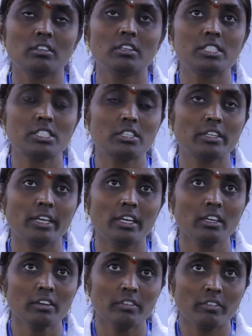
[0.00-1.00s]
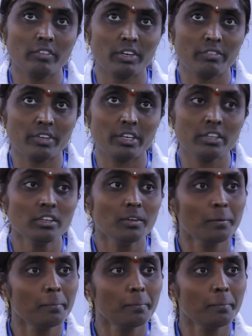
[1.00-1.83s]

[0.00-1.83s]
listed here. Verify it.